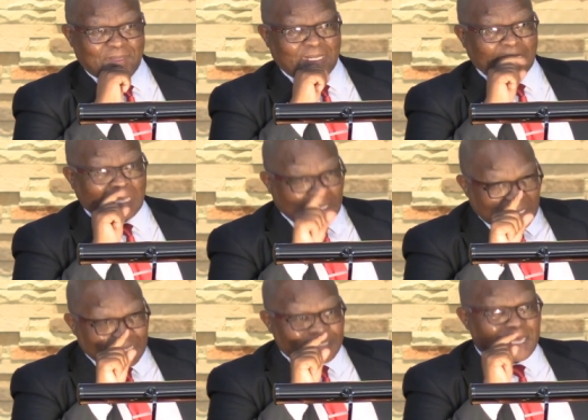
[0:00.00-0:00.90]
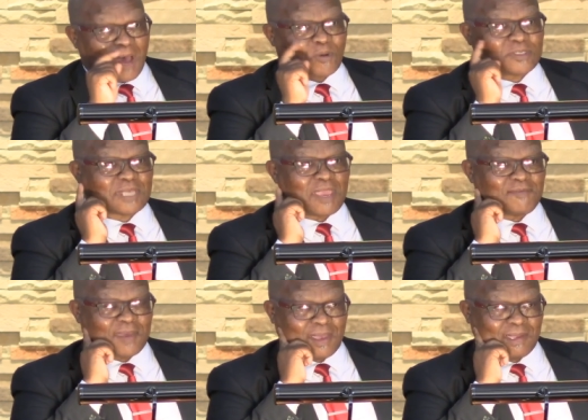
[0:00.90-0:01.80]
He is our Savior.
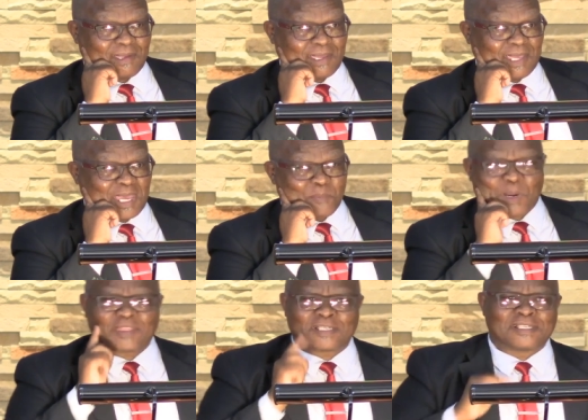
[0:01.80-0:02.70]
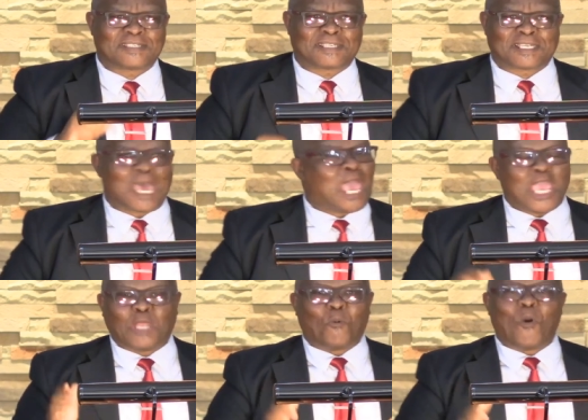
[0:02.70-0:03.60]
Brothers and sisters,
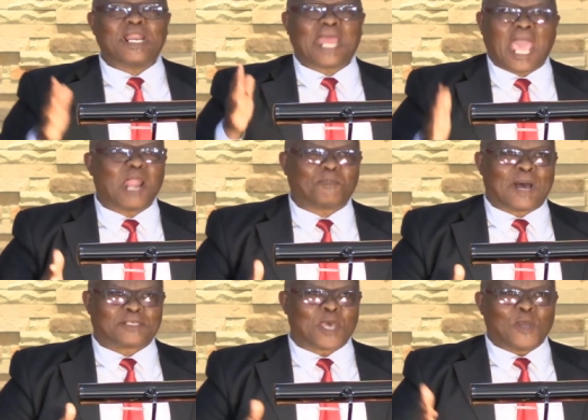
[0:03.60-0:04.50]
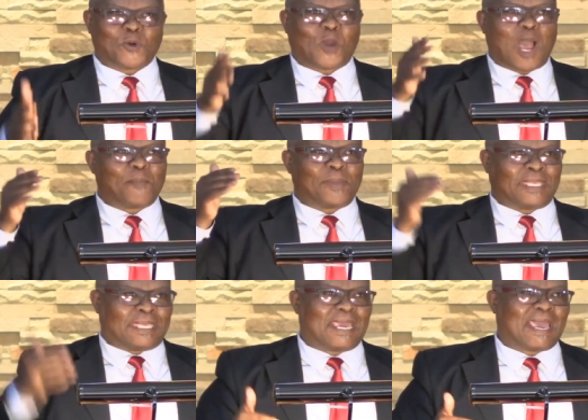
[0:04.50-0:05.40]
it won't help us to come
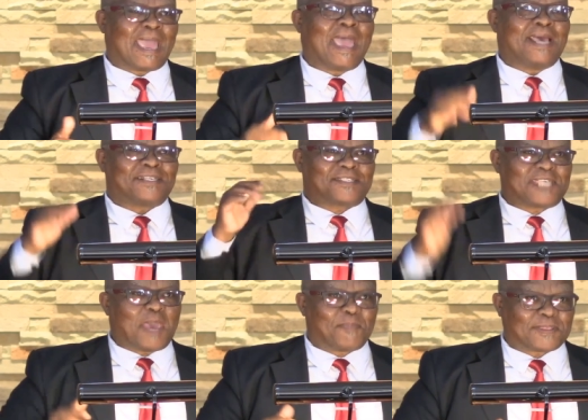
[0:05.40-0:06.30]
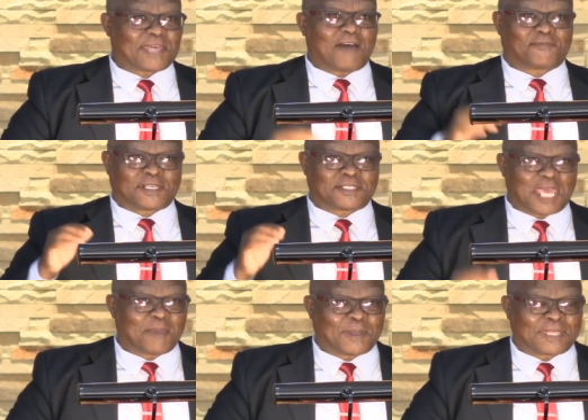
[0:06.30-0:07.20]
here Sabbath after
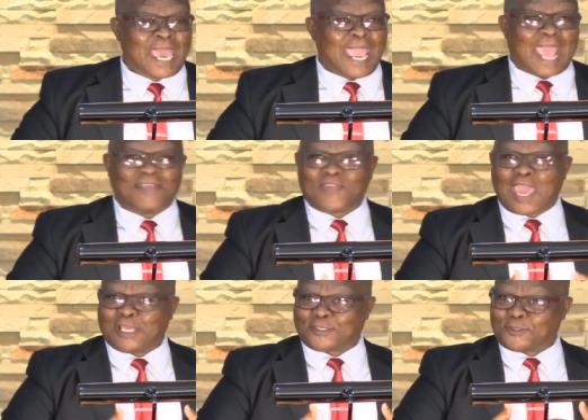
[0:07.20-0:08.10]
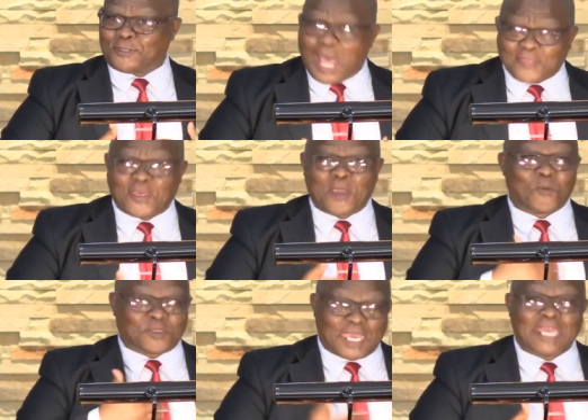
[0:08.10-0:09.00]
Sabbath and there is nothing
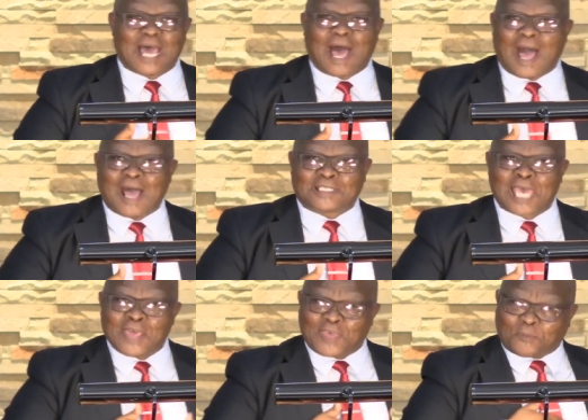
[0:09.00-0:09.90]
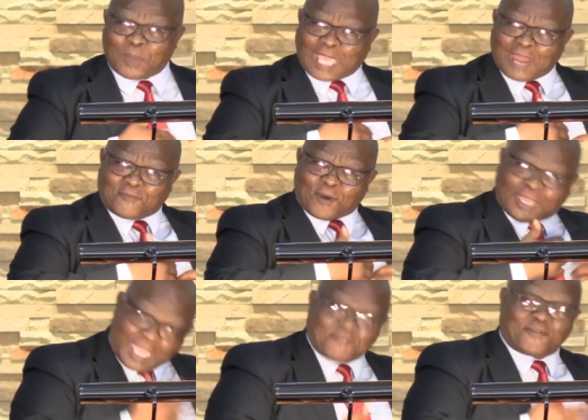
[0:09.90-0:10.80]
within our hearts that we can
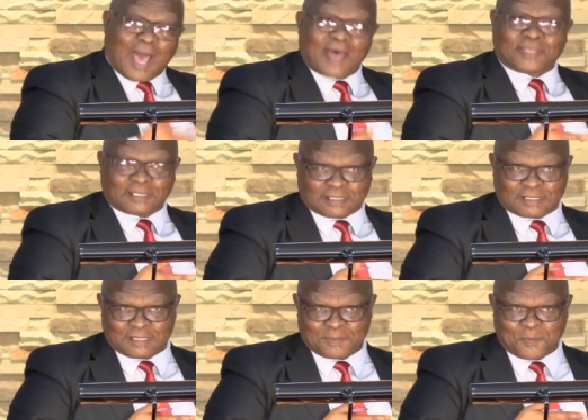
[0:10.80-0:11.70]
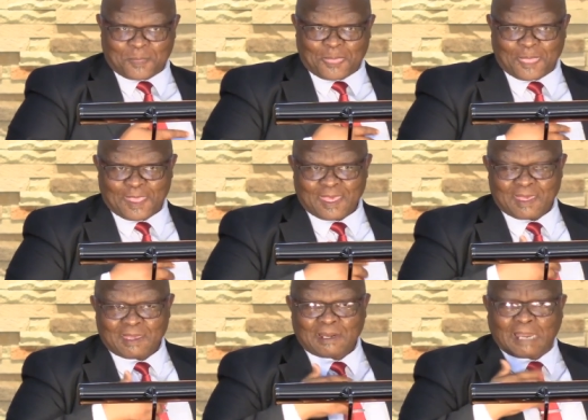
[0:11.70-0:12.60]
forgive others.
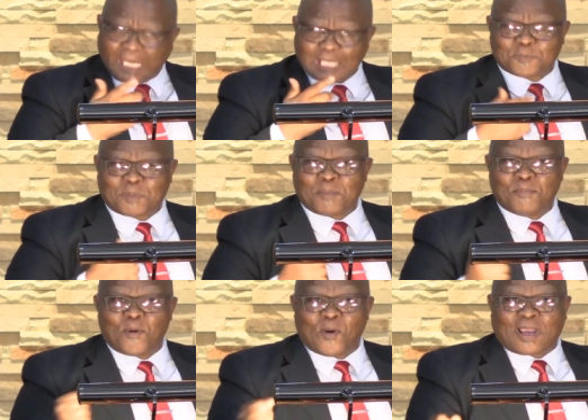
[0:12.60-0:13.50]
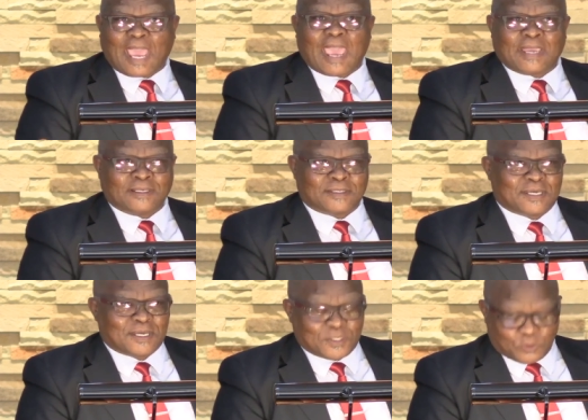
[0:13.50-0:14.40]
Let us be more kind
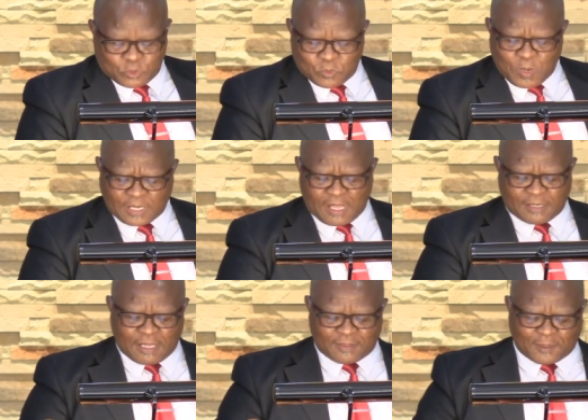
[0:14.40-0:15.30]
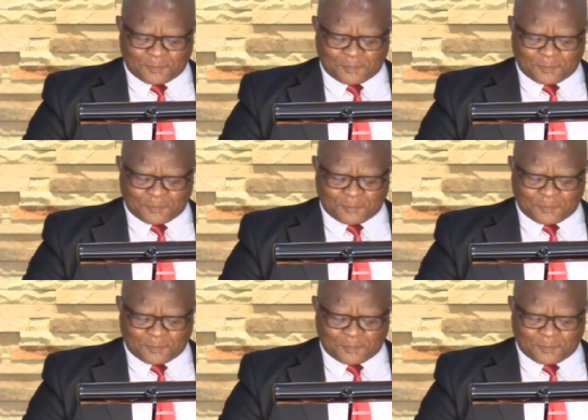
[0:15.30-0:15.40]
to one another.